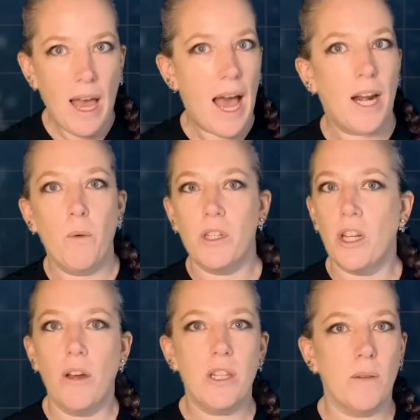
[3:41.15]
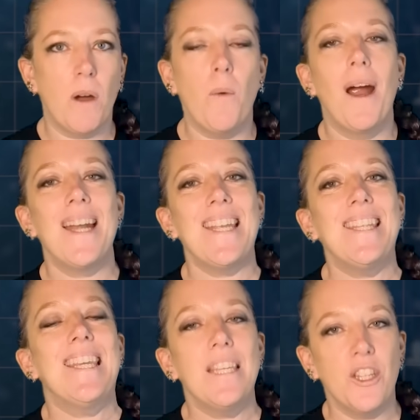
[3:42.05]
and I want to go somewhere where I need
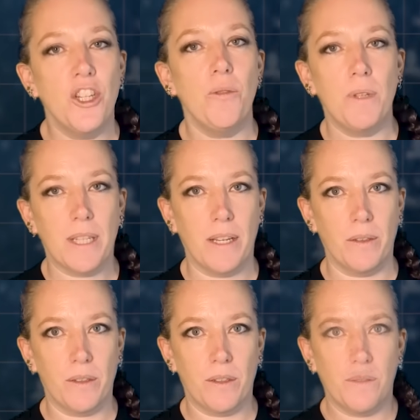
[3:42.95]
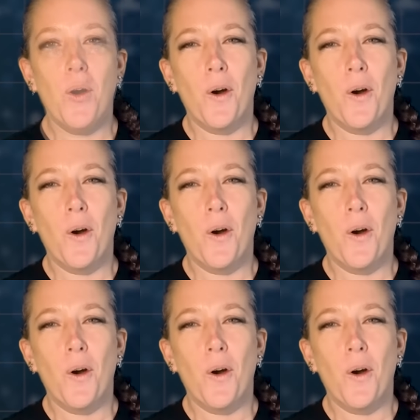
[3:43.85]
these new skills.